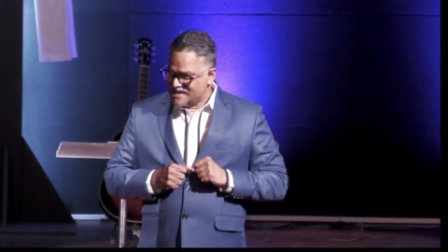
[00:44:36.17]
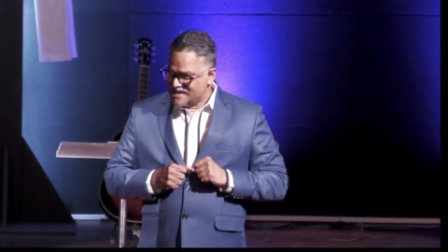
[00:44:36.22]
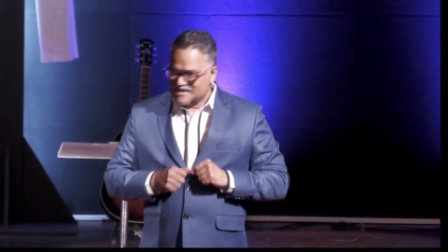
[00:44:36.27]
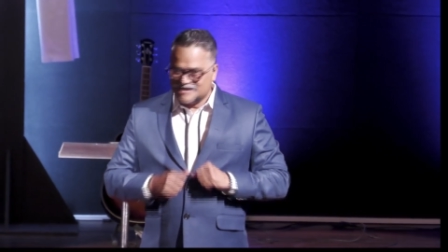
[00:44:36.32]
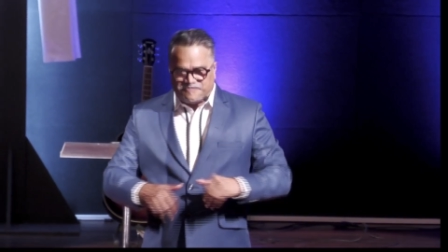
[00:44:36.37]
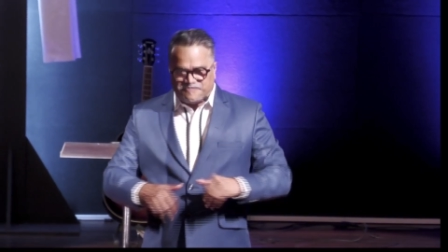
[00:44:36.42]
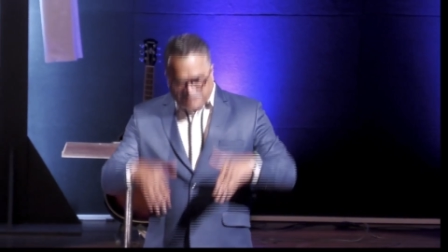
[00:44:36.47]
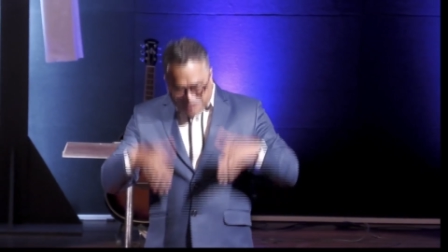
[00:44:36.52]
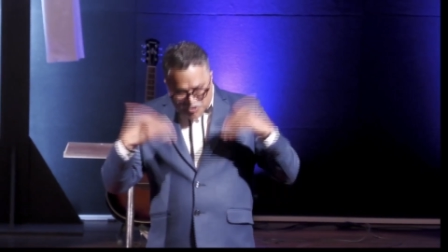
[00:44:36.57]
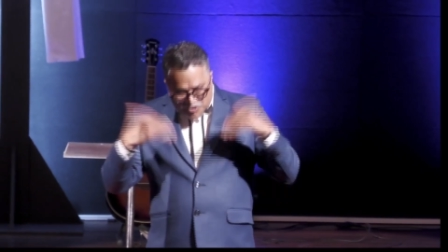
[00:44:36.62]

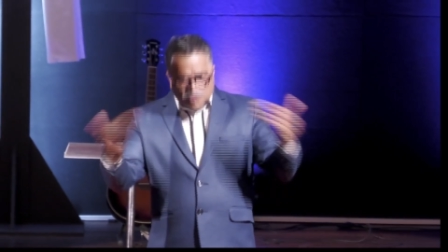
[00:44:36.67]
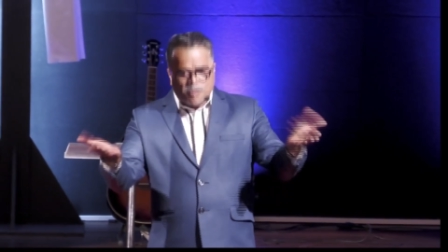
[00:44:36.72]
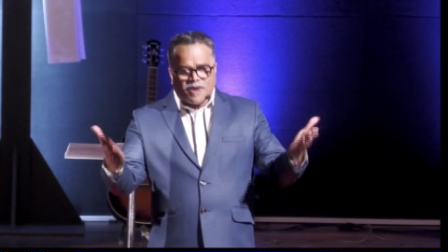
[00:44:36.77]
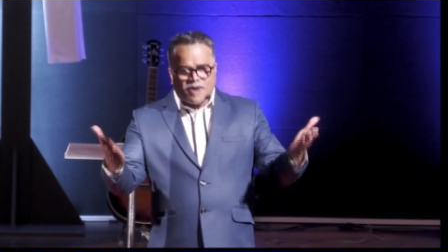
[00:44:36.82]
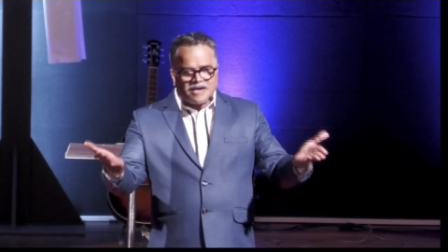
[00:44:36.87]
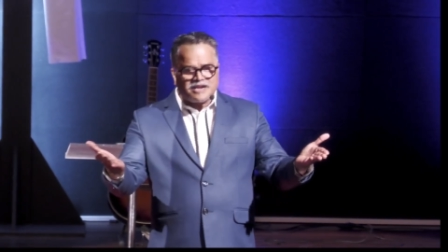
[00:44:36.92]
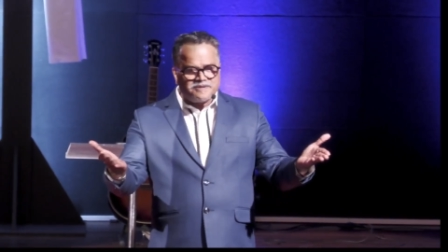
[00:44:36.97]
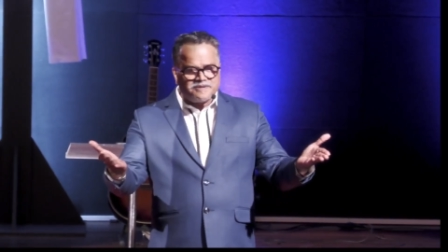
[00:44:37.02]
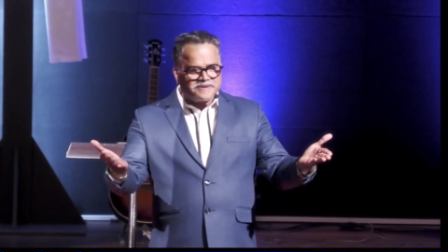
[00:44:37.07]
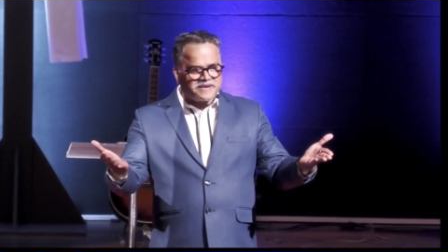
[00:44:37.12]
If you
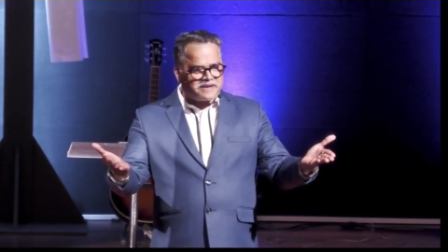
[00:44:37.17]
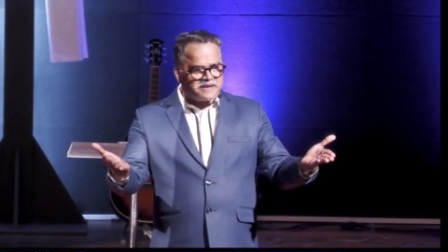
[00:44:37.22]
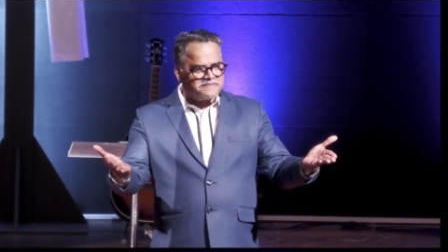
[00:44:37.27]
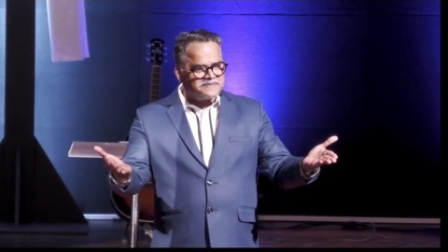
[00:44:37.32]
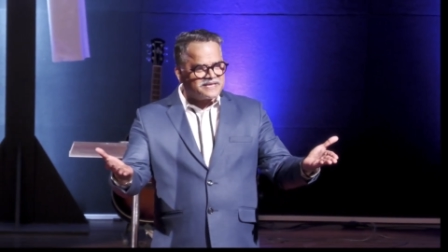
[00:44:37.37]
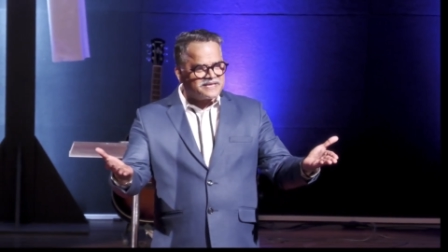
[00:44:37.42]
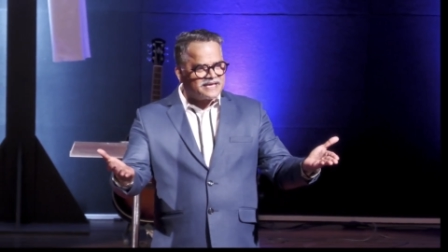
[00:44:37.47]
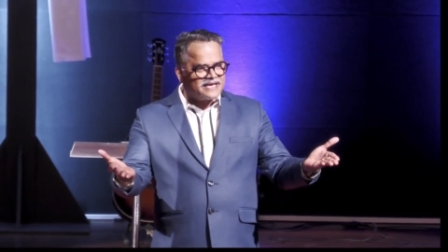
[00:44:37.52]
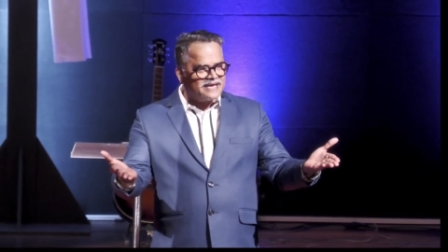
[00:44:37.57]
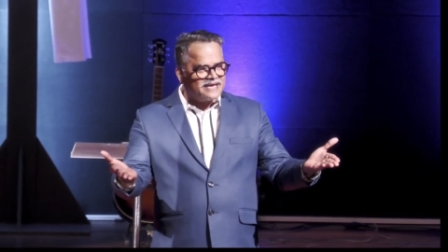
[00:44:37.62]
want to become
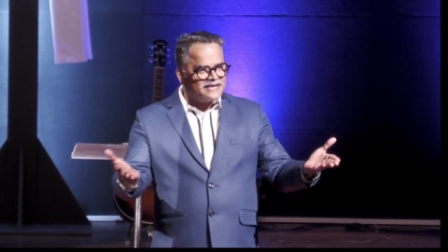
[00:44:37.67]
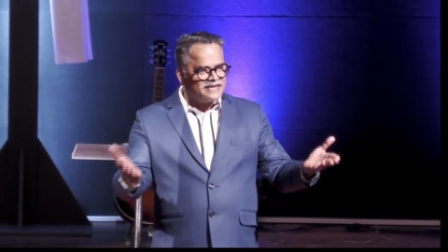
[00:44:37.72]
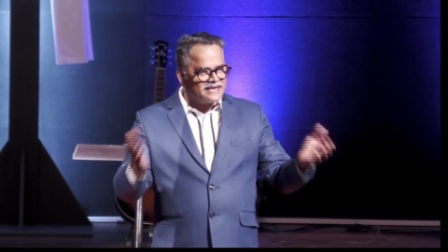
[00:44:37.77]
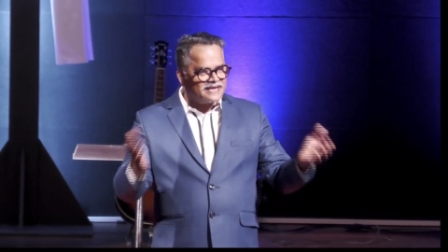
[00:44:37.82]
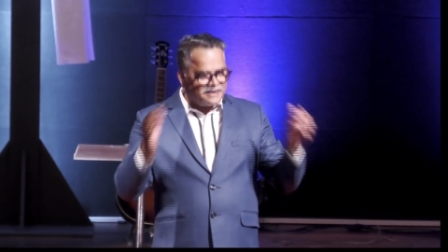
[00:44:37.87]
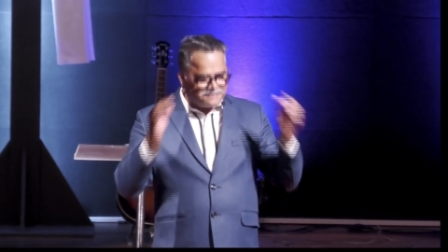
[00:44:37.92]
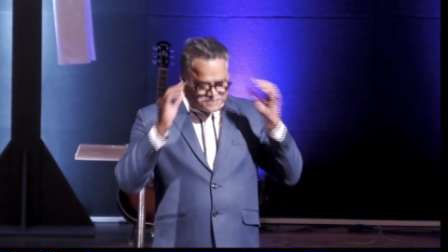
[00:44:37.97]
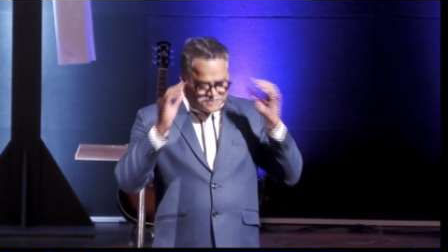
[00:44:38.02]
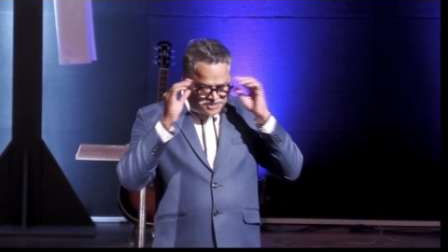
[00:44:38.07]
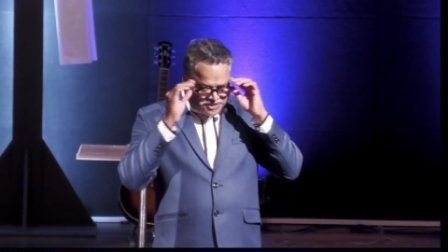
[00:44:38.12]
the king,
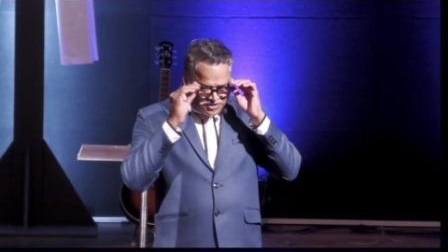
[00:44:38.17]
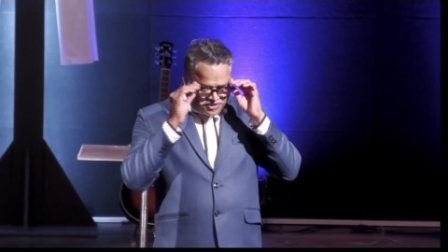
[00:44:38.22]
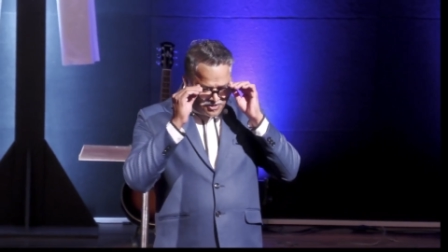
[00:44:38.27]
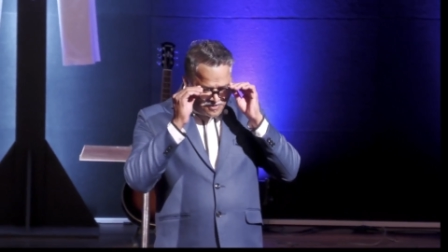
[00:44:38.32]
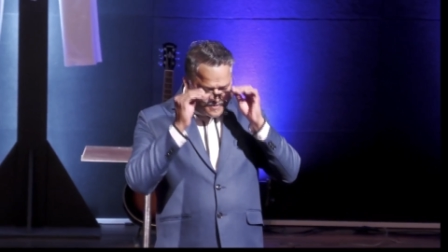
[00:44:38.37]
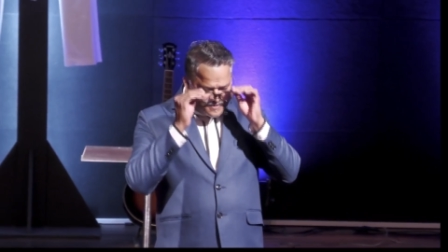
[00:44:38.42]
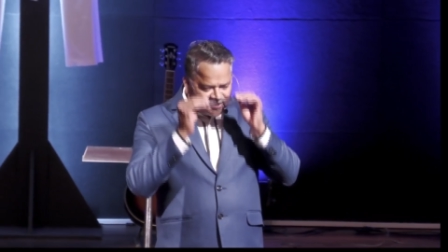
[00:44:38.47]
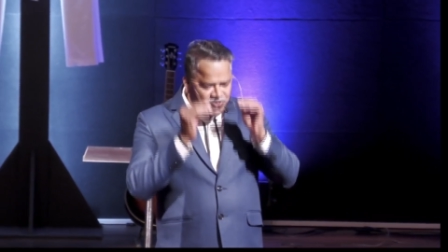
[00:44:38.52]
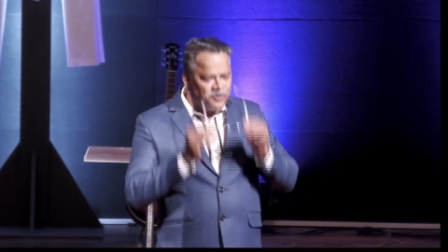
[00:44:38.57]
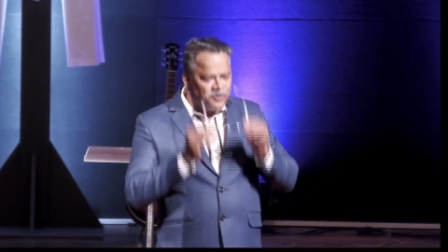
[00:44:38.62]

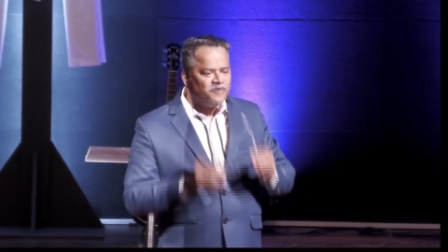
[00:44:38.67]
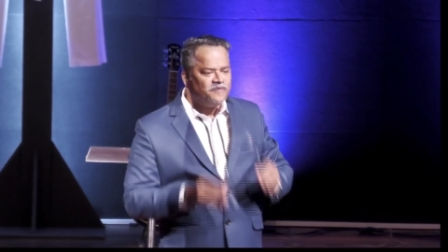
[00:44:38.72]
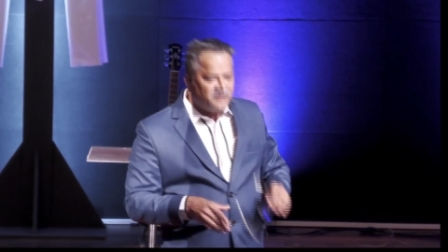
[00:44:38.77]
Absalom, you